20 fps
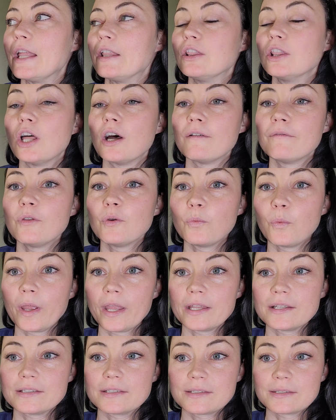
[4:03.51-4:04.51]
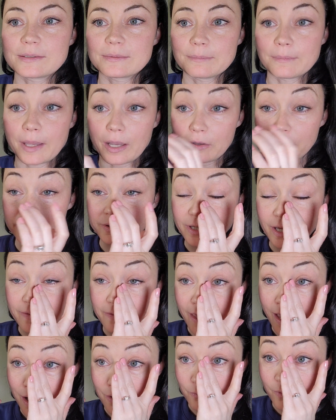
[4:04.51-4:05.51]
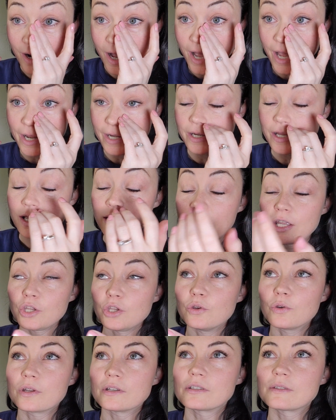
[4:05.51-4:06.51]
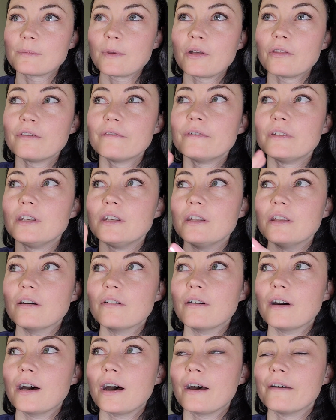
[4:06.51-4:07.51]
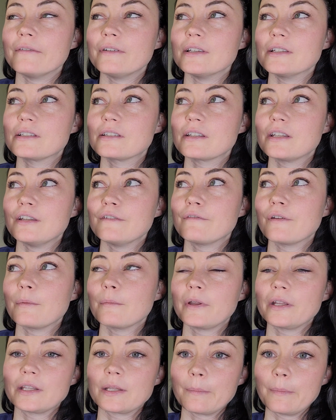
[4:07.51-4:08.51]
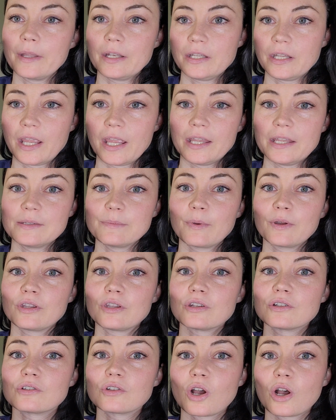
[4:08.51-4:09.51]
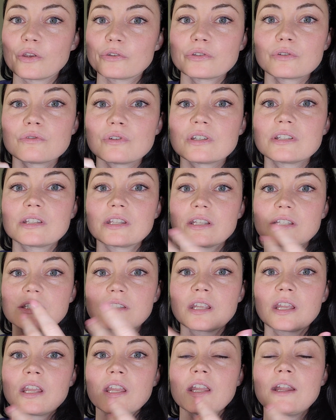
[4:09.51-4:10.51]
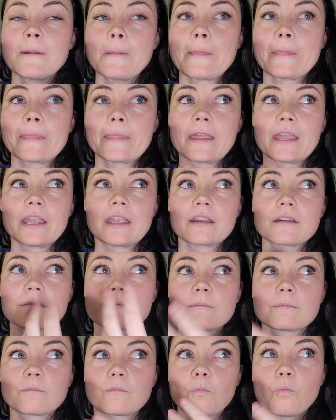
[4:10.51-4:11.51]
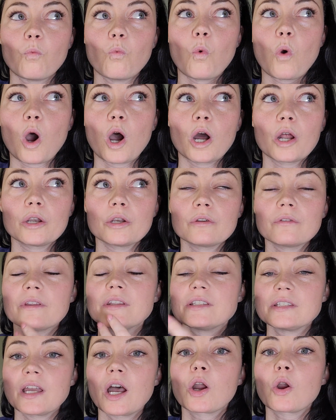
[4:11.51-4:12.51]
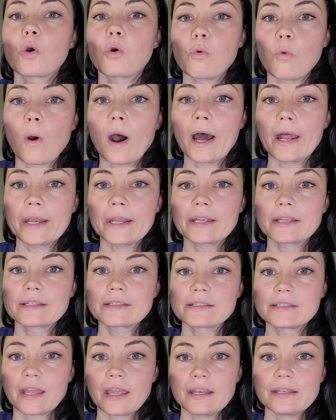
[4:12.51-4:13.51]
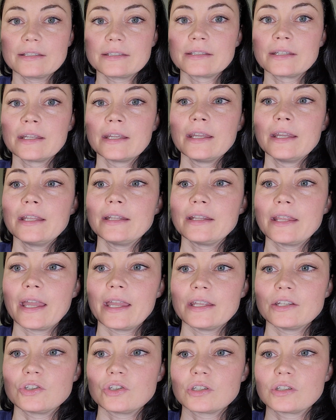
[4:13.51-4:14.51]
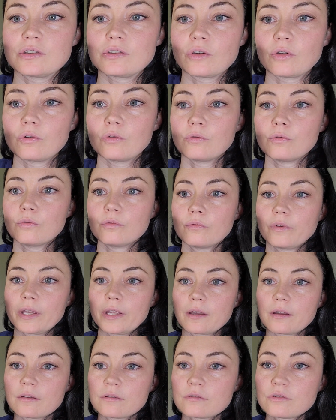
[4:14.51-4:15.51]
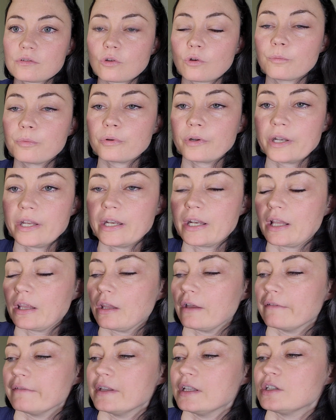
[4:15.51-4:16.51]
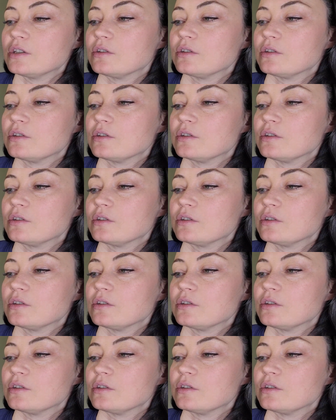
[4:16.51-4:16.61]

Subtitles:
I love the way it smells on that ride. You can smell the vanilla, obviously, from like the beignets, but there's also just this like this aquatic scent that is just so pretty and I love it.